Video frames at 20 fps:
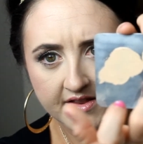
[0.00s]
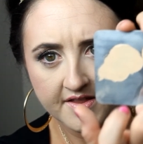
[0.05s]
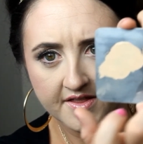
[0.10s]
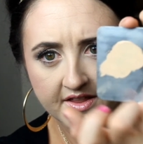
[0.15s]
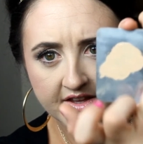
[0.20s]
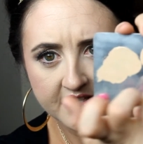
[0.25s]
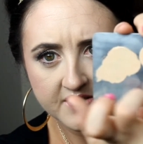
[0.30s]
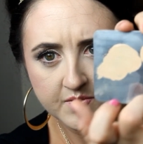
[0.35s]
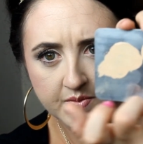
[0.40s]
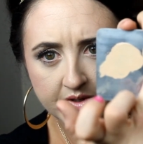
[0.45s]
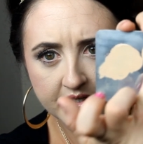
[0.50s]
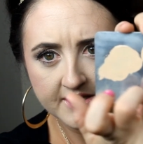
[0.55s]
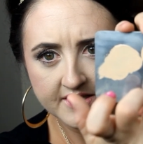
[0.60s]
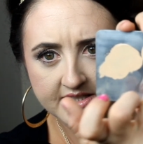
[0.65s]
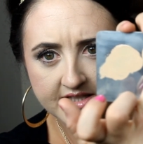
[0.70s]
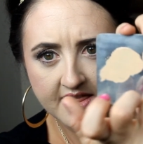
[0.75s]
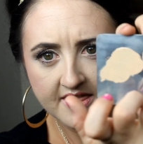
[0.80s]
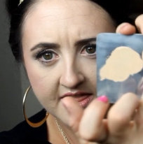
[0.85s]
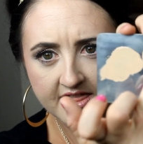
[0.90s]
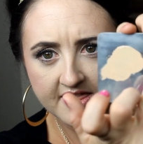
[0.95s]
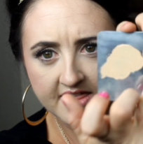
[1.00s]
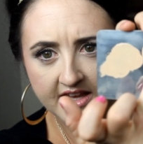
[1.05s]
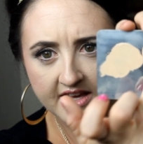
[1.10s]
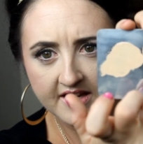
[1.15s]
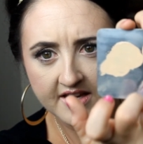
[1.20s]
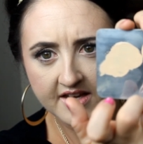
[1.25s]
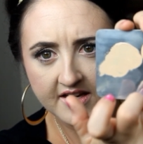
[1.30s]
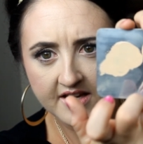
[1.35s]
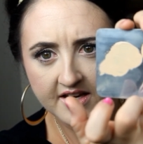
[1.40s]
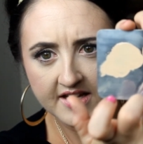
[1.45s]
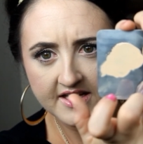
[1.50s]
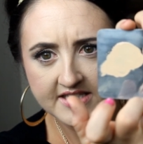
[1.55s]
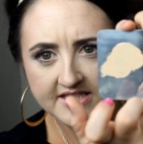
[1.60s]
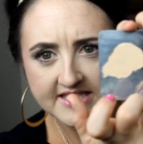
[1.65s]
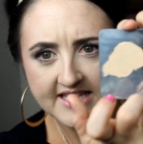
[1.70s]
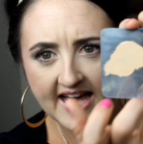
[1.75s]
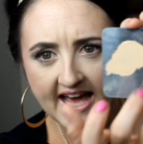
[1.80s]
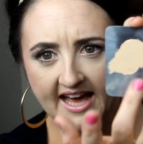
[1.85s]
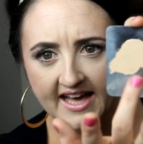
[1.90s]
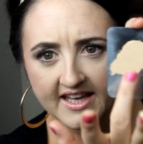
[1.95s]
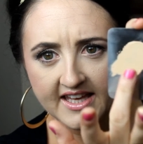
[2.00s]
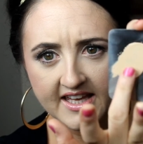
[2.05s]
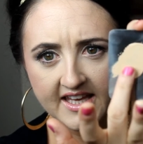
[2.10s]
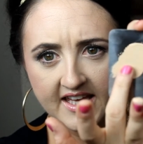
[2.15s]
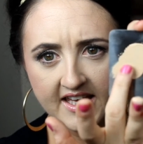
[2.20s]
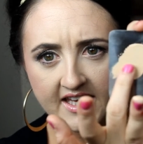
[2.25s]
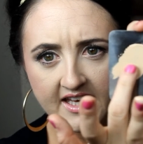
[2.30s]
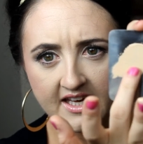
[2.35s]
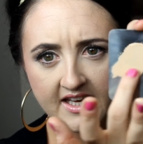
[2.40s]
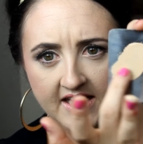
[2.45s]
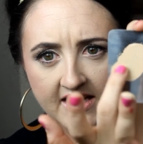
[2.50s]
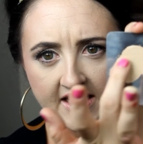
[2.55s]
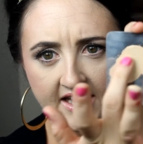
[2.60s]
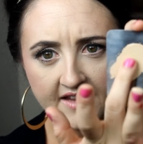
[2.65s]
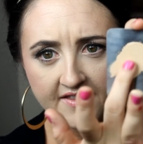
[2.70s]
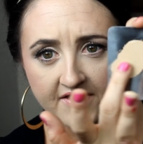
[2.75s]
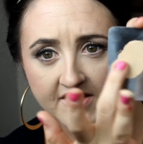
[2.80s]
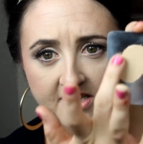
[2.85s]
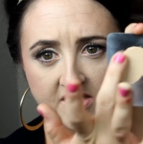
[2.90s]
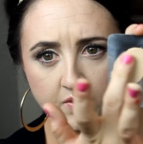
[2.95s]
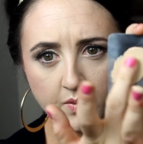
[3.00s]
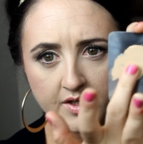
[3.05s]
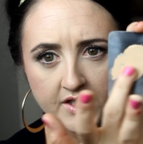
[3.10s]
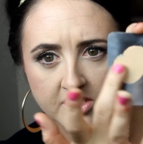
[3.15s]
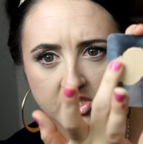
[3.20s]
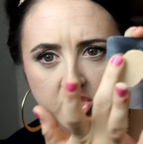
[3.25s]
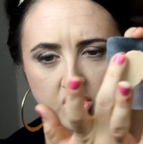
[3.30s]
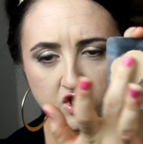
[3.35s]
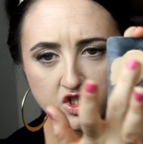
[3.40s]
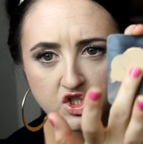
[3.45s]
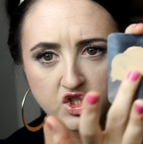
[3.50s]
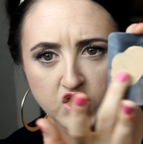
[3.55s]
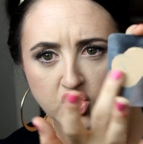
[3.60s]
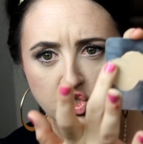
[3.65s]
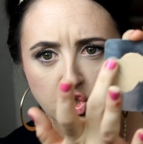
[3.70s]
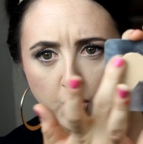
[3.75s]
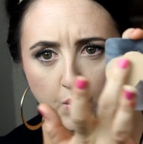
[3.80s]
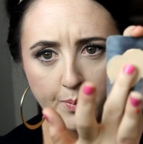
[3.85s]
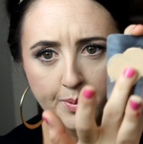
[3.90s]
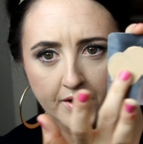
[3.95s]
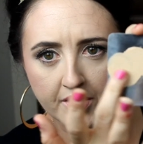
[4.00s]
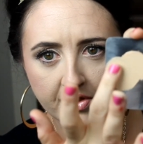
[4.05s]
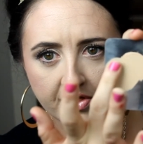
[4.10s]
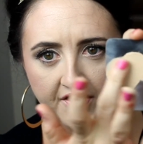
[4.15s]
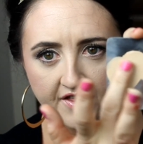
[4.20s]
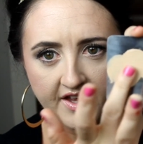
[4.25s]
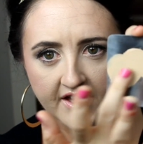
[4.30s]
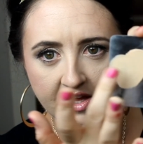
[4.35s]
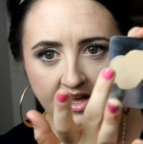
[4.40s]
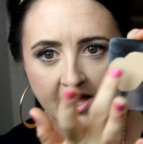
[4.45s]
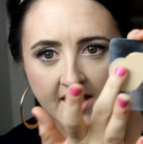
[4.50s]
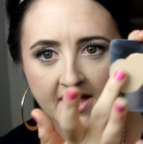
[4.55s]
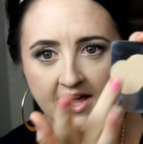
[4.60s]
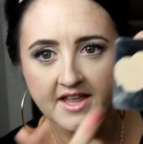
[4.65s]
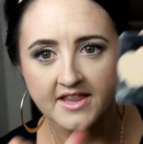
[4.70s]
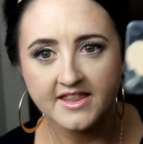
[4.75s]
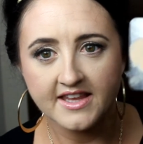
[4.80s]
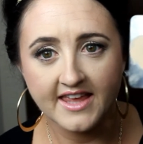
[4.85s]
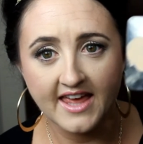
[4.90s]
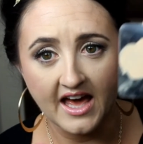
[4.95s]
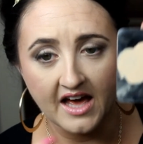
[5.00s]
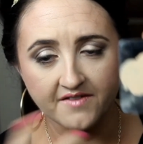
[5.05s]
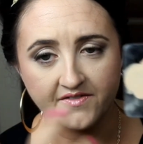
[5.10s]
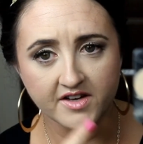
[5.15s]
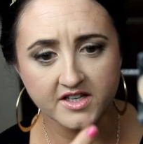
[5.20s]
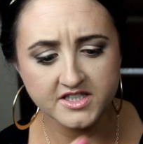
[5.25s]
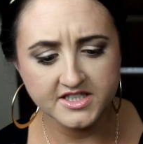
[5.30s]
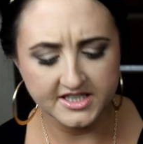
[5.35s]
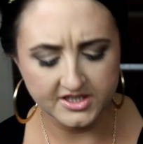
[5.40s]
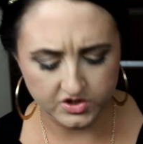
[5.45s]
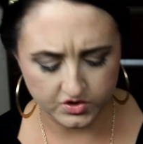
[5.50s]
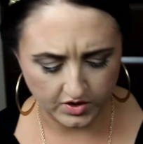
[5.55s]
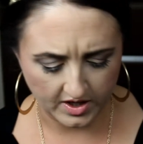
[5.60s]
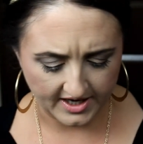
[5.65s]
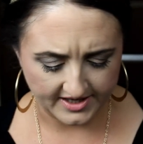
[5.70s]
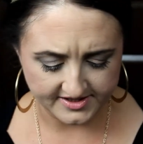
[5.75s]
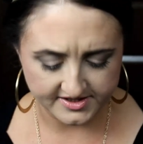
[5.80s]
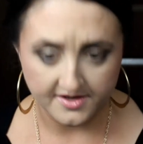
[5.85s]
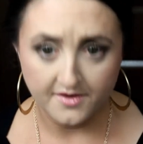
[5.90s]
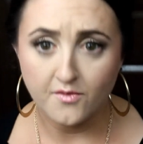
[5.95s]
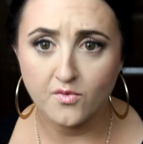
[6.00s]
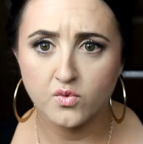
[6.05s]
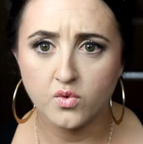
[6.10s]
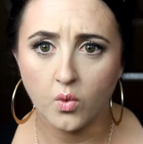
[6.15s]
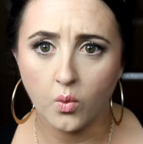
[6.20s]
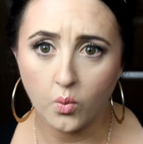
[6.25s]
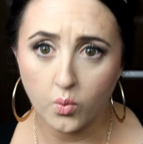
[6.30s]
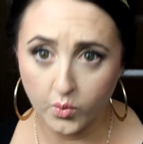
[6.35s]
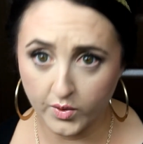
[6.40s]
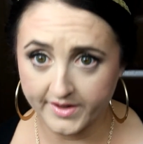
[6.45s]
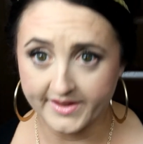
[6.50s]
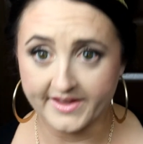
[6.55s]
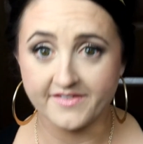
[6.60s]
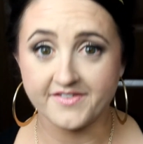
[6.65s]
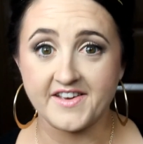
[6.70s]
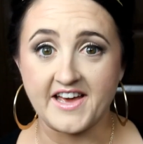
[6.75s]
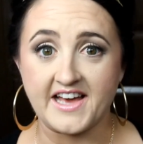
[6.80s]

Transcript: this one is thick and tacky, and this one is super thick. The Kat Von D dries really